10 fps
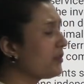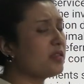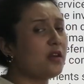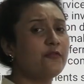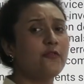
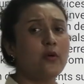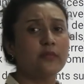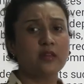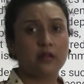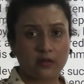some
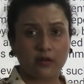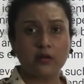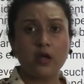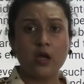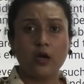forms are
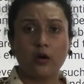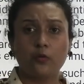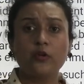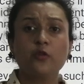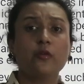there
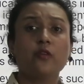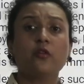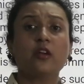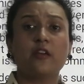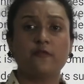which were
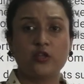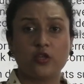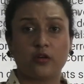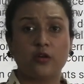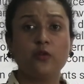not
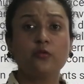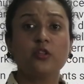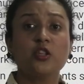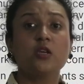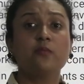efficient due to
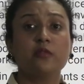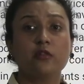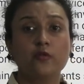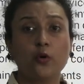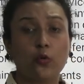the cheapness
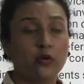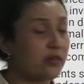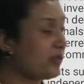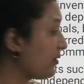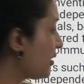of the older
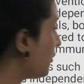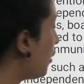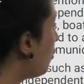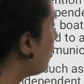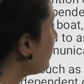system. The older